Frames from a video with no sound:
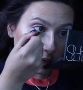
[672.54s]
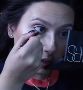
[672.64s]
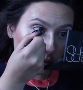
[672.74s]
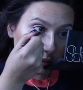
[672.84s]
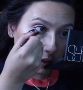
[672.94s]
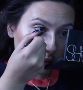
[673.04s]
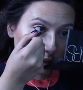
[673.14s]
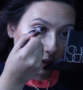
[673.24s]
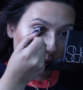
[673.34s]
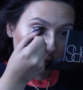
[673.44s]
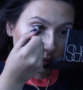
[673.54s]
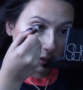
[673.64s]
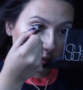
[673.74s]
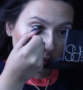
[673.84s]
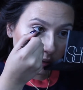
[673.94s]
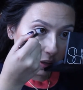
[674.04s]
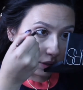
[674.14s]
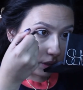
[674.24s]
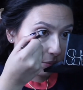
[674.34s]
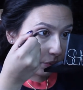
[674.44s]
These are really soft, so they're really
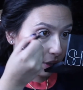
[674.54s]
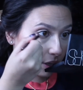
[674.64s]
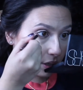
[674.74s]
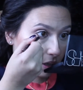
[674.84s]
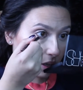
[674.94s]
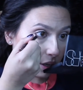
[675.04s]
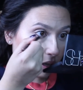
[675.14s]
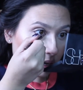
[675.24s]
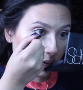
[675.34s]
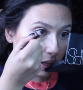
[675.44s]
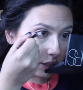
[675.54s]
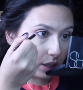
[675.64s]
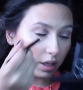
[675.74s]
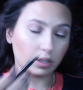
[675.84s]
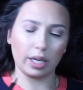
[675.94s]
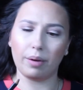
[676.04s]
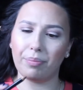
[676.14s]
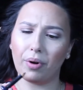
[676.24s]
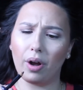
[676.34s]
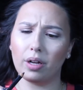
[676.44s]
easy to blend. And this color is like a
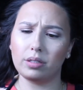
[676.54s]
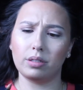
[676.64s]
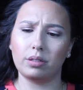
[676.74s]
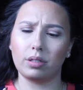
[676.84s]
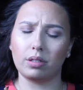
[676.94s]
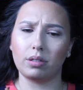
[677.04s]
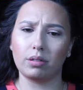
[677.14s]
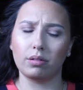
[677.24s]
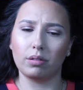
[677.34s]
bronze